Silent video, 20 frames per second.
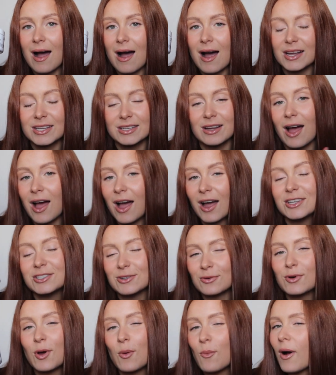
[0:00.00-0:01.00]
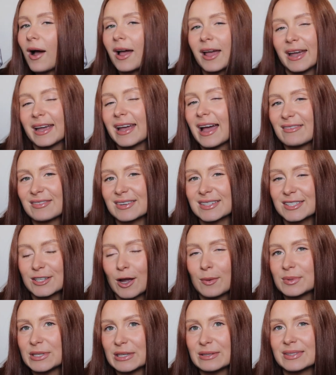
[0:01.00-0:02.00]
I, I don't know why I ever
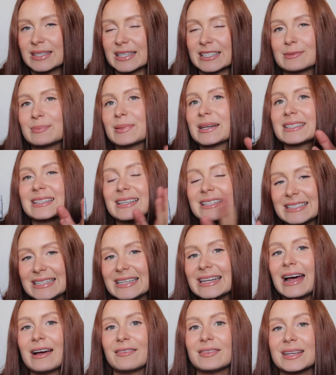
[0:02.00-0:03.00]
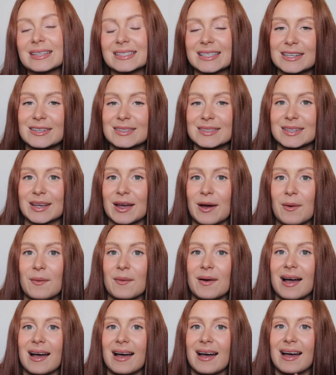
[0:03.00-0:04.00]
stopped using this, because I did have this years
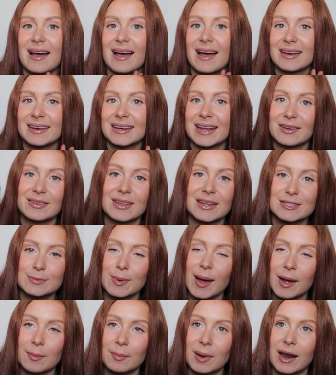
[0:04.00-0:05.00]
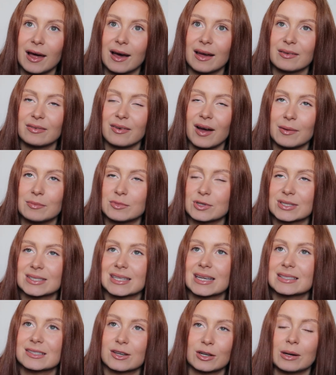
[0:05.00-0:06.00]
ago, and now that's back in my life, I'm just,
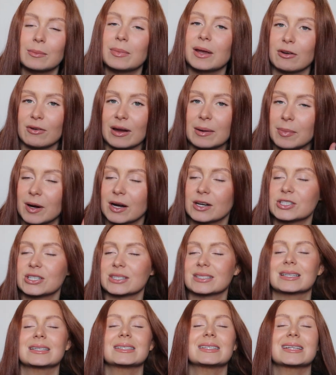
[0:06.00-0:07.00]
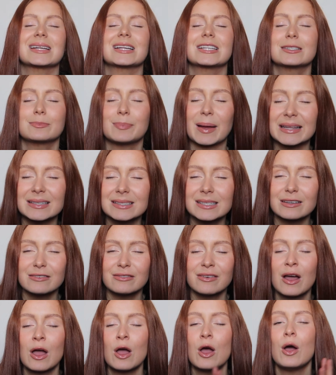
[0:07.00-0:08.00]
it's going to be a repurchase. It's
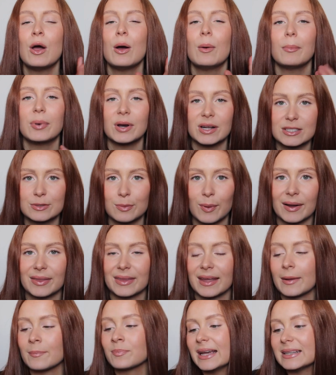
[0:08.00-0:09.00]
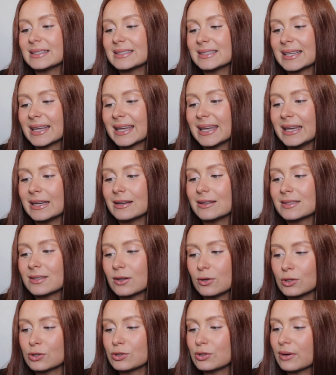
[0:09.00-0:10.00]
expensive, but it's worth it. It's the Kiehl's
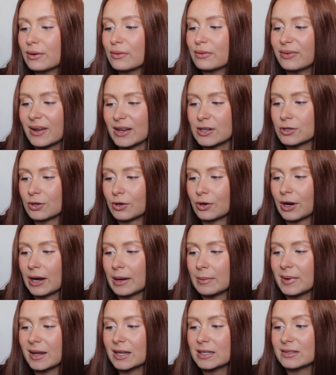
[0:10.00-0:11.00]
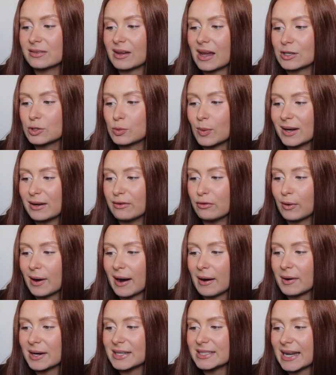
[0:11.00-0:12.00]
Ultra Facial Cream. It's a twenty-four
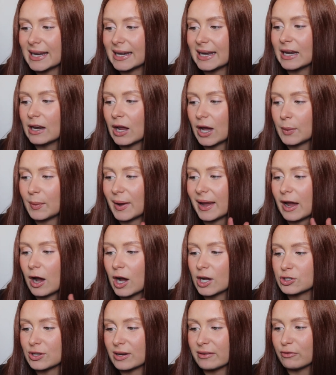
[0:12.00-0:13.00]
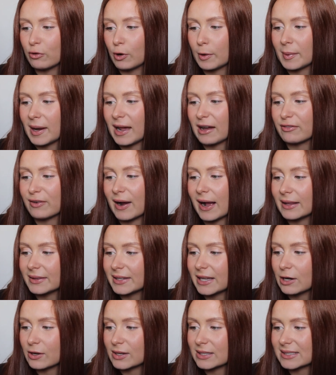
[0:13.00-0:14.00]
hour daily lightweight hydrating formula for
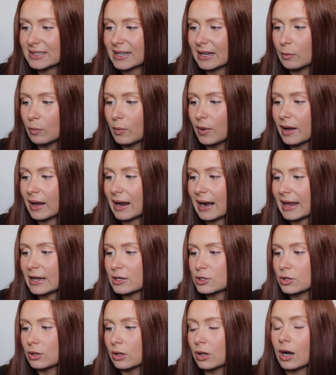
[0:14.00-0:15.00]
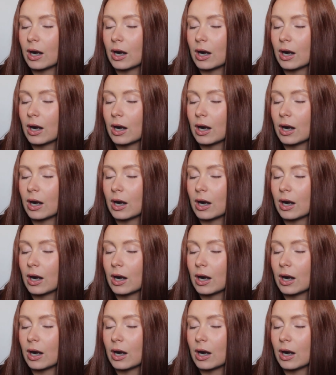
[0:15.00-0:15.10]
healthy looking skin with glacial